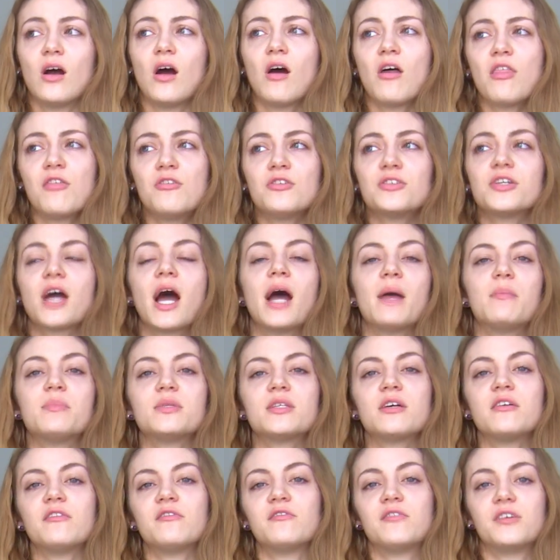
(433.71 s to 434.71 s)
other
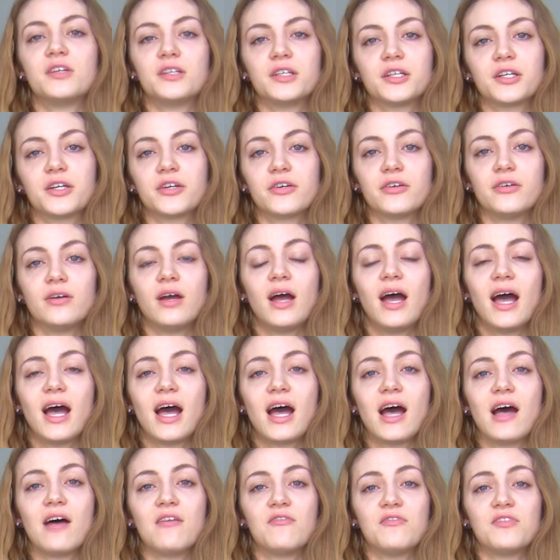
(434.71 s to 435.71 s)
types of vinegar
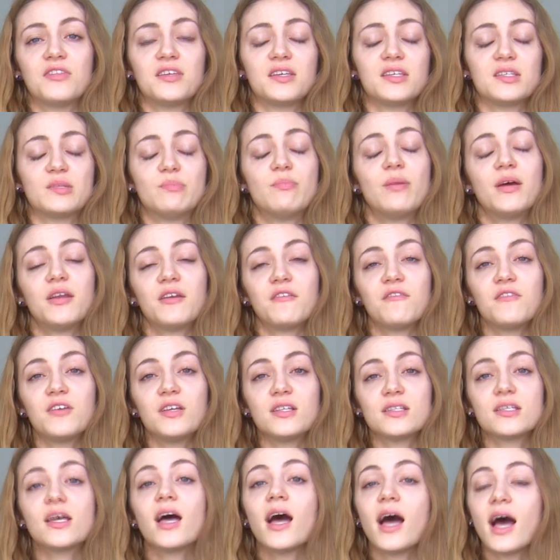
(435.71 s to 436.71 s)
have these
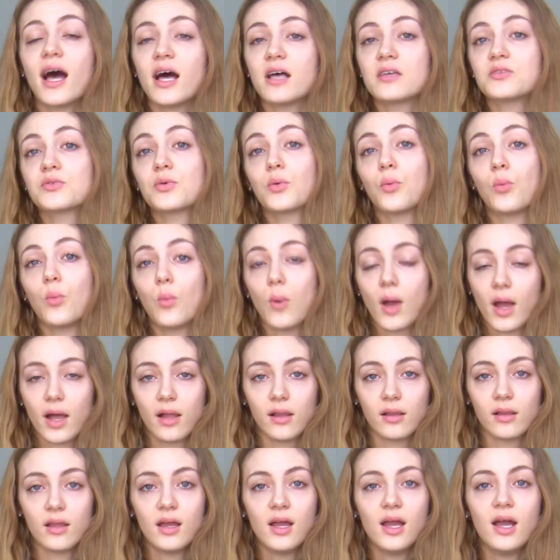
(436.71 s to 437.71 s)
benefits as
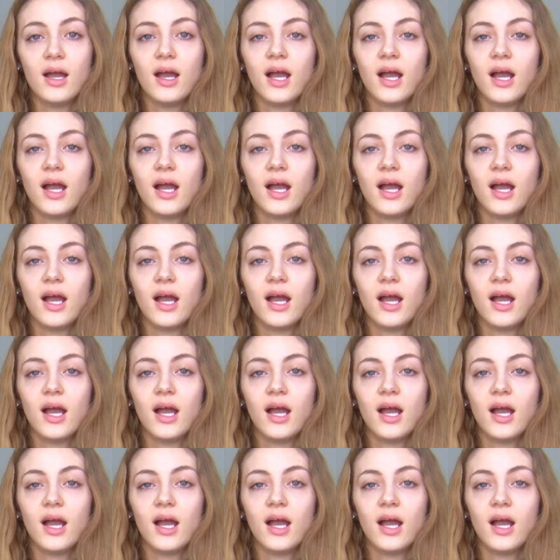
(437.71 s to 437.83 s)
well.